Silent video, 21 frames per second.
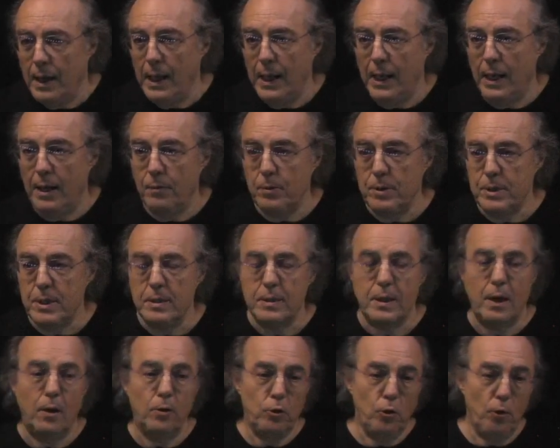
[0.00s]
which is
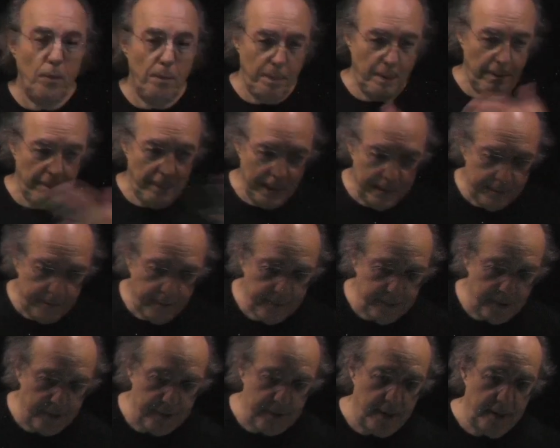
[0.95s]
how you implement
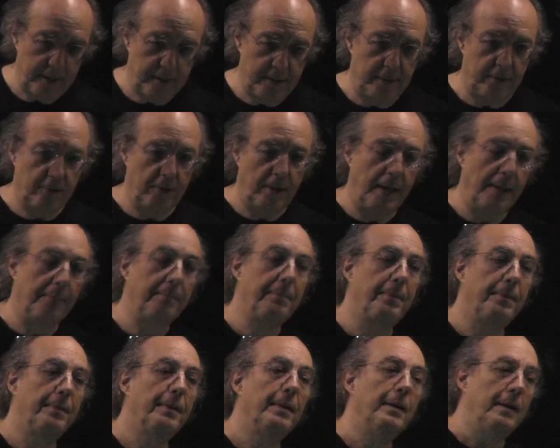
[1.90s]
these things in the lab.
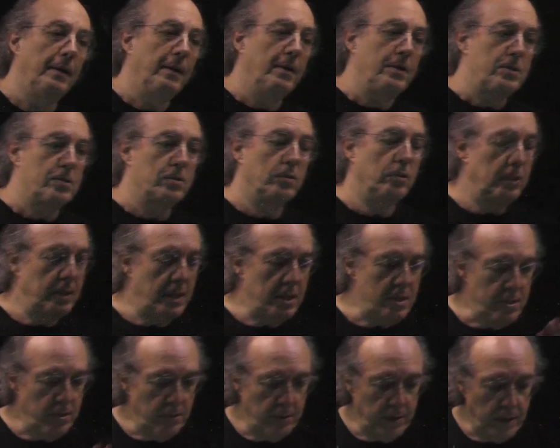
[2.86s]
So all
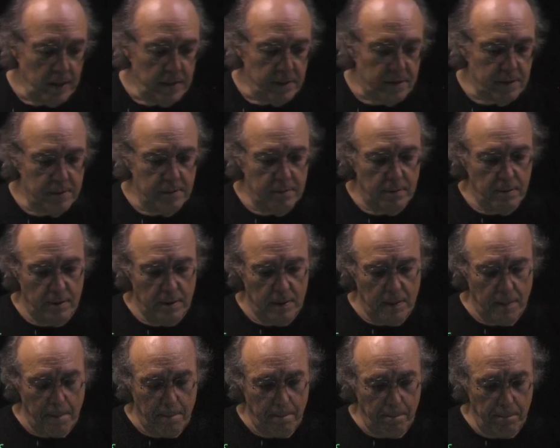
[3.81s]
these units
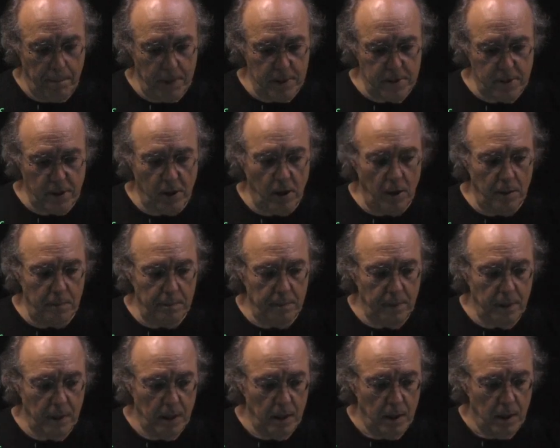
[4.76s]
must
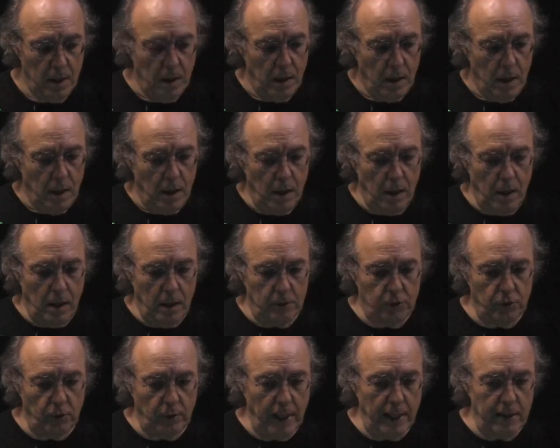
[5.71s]
come
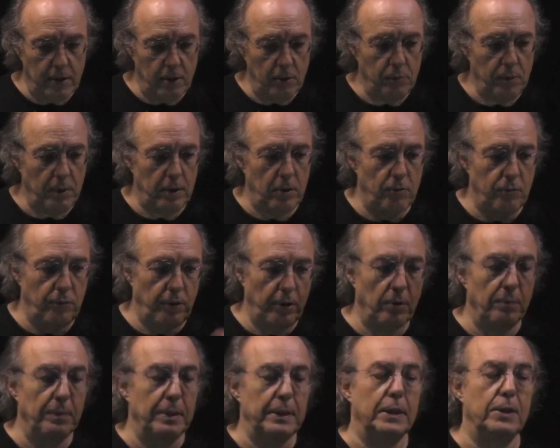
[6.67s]
together with a
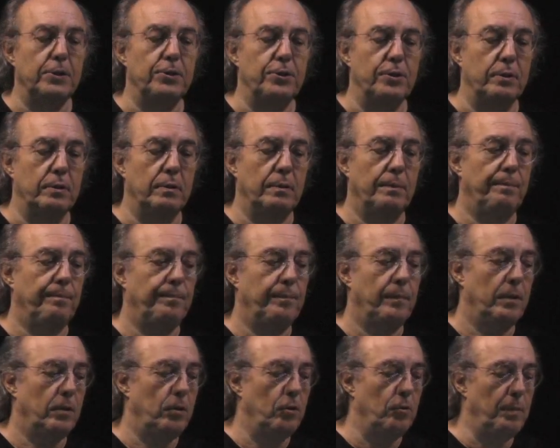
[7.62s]
recommendation.
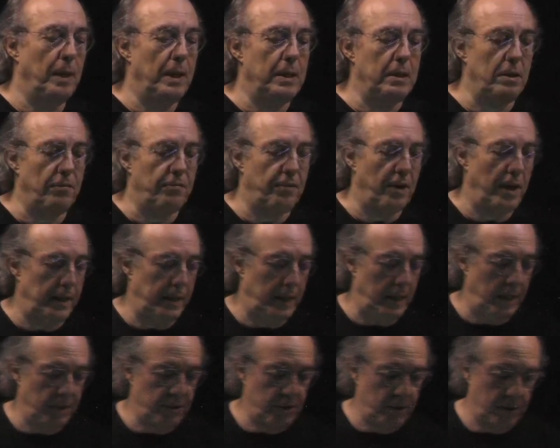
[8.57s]
You may define
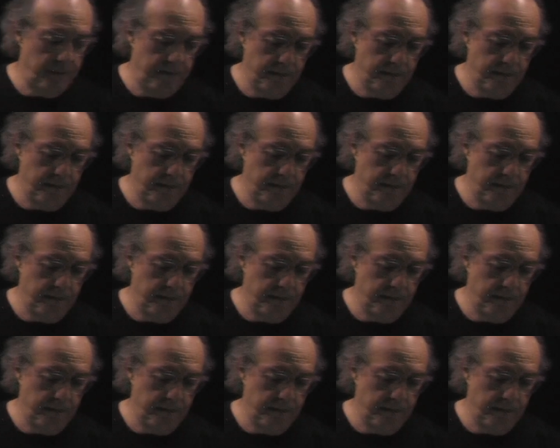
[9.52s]
H,